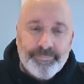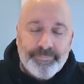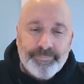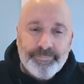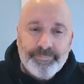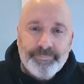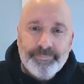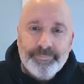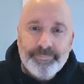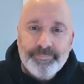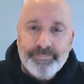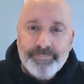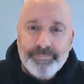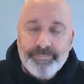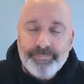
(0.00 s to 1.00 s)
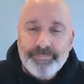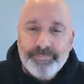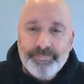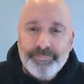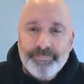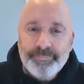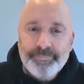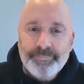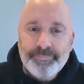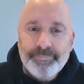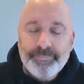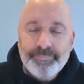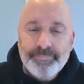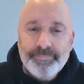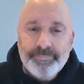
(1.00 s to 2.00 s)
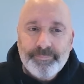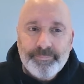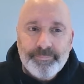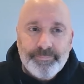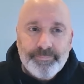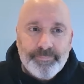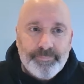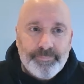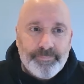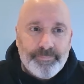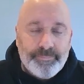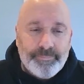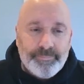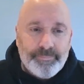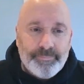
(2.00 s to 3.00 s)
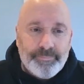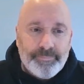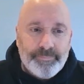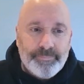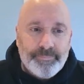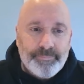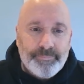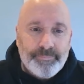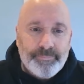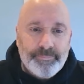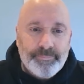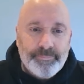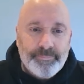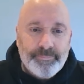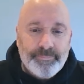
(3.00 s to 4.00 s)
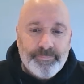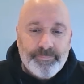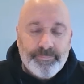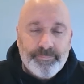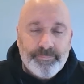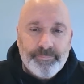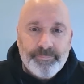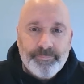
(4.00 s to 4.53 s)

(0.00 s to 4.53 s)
(silent)